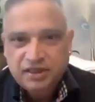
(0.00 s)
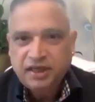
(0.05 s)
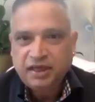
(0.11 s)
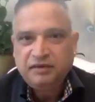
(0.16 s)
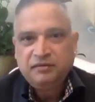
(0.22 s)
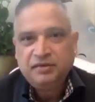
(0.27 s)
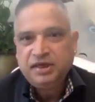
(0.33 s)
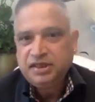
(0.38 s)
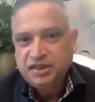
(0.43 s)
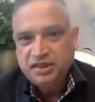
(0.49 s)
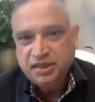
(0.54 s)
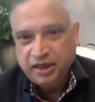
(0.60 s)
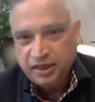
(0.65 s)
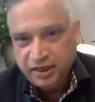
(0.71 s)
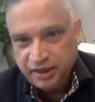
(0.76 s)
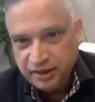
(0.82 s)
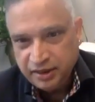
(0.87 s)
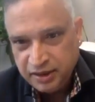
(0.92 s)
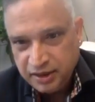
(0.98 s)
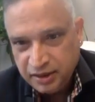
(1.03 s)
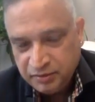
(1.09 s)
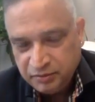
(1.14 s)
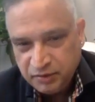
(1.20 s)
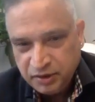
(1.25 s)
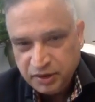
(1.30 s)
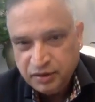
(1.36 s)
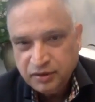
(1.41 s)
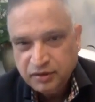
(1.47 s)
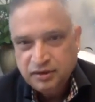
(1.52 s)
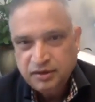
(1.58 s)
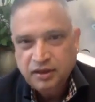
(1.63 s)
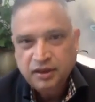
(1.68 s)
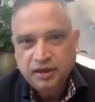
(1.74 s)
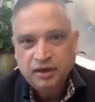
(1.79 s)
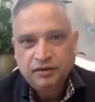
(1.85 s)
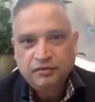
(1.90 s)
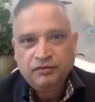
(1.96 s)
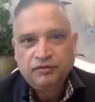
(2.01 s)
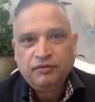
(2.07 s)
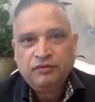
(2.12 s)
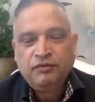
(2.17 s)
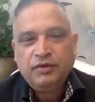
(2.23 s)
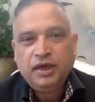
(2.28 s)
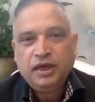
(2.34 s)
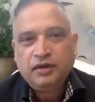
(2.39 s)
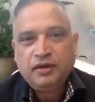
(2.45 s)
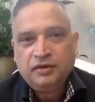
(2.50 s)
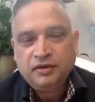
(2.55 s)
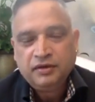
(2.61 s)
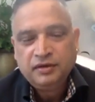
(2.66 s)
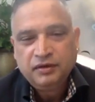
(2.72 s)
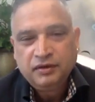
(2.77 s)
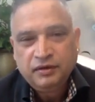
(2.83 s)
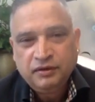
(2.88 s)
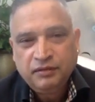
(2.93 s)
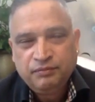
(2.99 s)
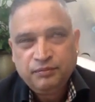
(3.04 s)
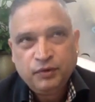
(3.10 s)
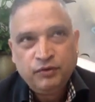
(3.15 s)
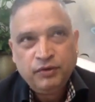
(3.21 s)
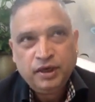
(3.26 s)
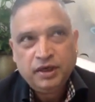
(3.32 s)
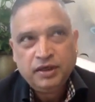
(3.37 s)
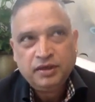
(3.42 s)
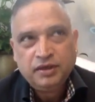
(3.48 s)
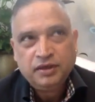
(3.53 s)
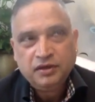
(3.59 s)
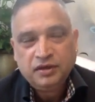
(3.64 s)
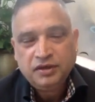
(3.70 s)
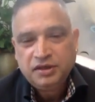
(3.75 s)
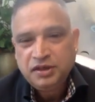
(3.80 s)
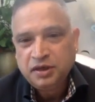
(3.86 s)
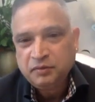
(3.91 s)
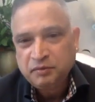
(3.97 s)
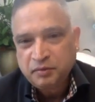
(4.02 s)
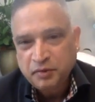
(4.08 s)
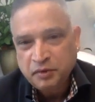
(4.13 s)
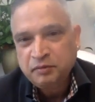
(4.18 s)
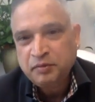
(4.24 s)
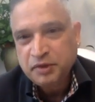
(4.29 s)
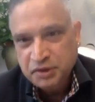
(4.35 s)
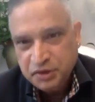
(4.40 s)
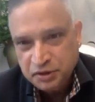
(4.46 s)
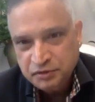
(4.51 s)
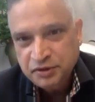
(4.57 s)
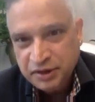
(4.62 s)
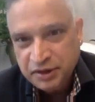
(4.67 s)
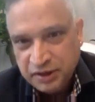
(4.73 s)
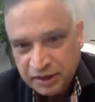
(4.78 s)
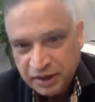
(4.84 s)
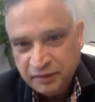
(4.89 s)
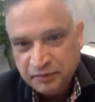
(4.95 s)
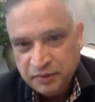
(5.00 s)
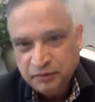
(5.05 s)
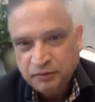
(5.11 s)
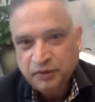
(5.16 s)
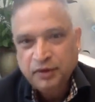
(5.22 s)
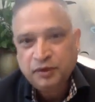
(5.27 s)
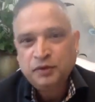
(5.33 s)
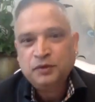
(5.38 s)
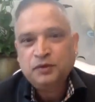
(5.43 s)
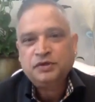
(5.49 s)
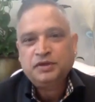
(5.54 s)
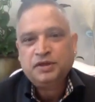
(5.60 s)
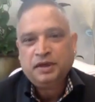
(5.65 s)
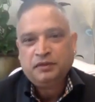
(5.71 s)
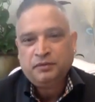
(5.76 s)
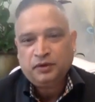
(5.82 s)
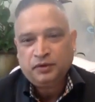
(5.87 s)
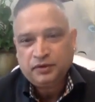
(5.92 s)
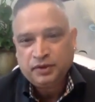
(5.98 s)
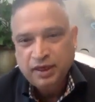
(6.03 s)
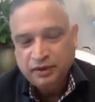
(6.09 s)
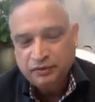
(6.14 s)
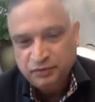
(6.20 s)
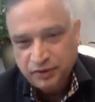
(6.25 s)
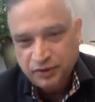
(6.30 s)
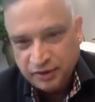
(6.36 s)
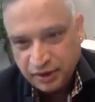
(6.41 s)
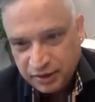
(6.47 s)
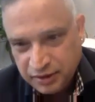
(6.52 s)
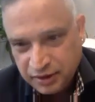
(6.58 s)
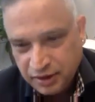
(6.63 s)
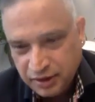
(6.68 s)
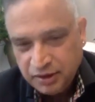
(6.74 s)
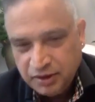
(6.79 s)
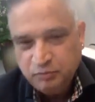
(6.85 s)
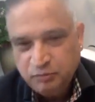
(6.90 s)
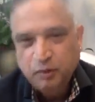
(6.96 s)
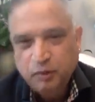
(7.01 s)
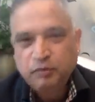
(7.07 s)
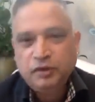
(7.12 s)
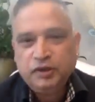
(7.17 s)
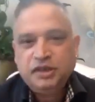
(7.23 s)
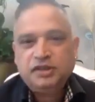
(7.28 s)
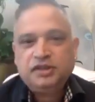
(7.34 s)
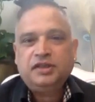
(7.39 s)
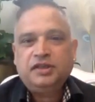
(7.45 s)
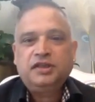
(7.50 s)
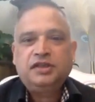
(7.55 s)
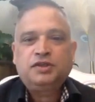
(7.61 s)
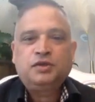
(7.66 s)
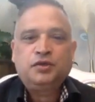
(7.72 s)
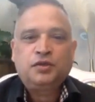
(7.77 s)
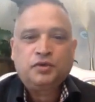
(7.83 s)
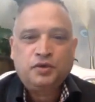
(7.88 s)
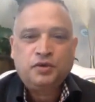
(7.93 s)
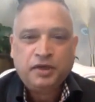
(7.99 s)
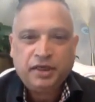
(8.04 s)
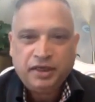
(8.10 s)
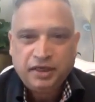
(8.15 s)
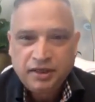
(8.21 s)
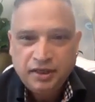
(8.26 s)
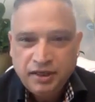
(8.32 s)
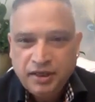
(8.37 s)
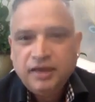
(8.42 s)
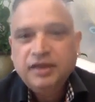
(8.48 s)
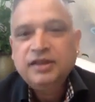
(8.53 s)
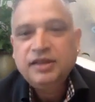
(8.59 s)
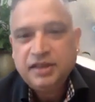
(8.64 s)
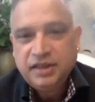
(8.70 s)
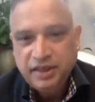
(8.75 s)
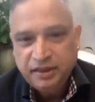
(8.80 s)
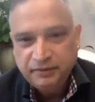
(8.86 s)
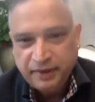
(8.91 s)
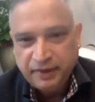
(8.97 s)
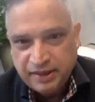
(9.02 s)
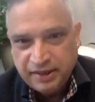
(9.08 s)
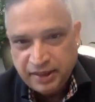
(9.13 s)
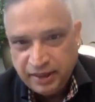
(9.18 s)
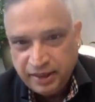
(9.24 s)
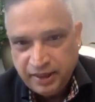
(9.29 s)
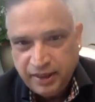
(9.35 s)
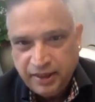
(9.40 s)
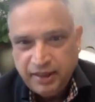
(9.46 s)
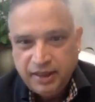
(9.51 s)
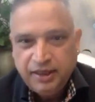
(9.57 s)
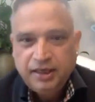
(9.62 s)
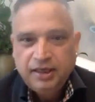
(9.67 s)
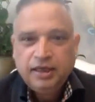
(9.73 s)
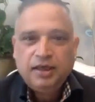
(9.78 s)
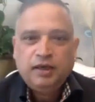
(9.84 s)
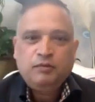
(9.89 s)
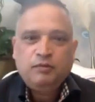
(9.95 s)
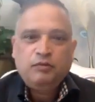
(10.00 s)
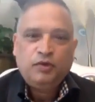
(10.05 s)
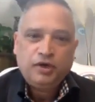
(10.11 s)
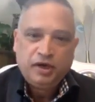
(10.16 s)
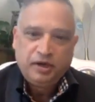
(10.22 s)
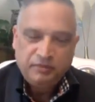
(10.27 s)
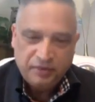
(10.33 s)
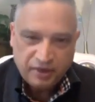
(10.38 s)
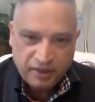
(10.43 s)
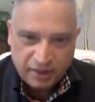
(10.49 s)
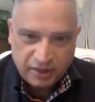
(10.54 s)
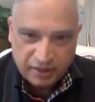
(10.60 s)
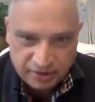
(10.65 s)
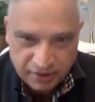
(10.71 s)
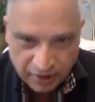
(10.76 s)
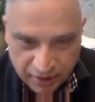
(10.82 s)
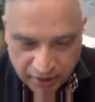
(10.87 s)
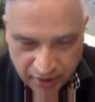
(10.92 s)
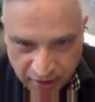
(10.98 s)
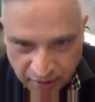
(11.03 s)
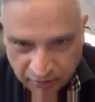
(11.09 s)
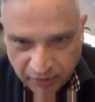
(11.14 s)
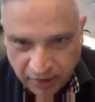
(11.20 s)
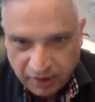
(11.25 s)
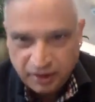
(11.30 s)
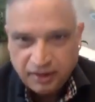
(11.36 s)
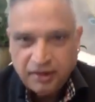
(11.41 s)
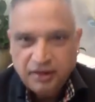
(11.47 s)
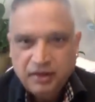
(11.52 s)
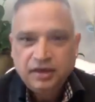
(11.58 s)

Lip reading: can be started, because we are in the country of opportunity. Everyone knows about that one. The population is growing day by day. More immigrants are coming.